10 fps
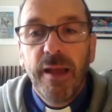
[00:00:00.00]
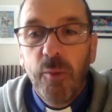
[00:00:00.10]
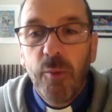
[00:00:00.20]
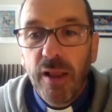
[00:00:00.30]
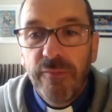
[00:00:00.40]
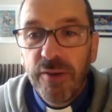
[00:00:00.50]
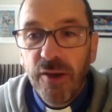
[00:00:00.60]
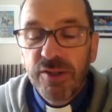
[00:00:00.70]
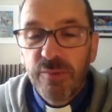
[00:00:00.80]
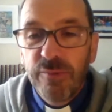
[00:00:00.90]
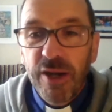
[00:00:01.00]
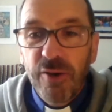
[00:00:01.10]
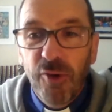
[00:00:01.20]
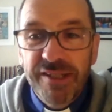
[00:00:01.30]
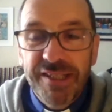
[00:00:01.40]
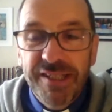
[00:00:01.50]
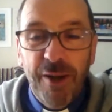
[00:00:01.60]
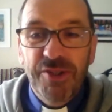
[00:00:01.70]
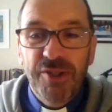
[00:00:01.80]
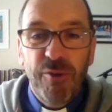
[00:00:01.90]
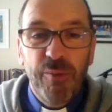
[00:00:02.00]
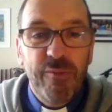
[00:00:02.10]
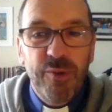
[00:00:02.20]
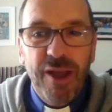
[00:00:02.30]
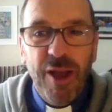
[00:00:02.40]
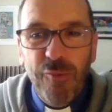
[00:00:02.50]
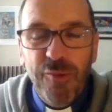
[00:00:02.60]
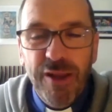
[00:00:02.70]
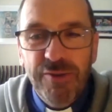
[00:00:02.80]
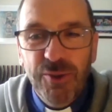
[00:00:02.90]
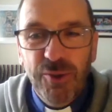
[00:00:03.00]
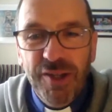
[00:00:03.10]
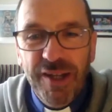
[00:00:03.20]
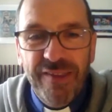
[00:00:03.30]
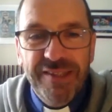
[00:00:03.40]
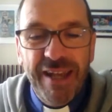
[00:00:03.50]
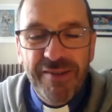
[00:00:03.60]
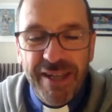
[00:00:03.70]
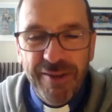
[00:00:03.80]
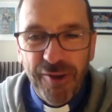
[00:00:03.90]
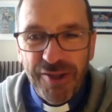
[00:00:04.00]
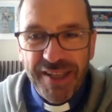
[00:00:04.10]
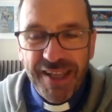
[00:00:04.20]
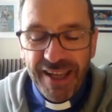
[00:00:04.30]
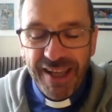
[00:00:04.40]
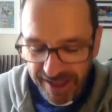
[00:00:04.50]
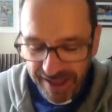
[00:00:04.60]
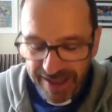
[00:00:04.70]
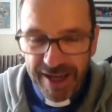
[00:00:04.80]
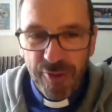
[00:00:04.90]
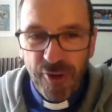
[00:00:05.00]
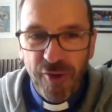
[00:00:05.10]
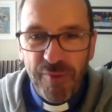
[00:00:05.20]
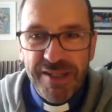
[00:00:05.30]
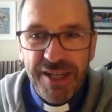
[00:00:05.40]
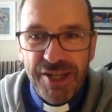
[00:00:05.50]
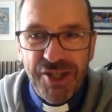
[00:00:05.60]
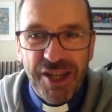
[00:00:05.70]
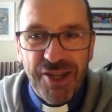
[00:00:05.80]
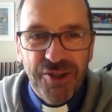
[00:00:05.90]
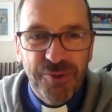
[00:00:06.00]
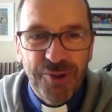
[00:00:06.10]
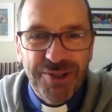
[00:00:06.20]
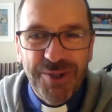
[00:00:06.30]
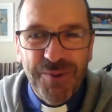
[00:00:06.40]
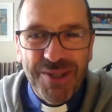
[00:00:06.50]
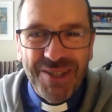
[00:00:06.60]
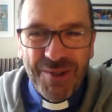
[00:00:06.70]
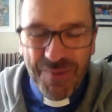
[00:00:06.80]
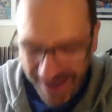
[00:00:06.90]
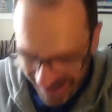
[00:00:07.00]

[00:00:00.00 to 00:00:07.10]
Well, if you heard some funny noises there, I'm sorry. We hopefully have sorted out the sound technology there. Linda and I have been teaching each other what to do with Zoom.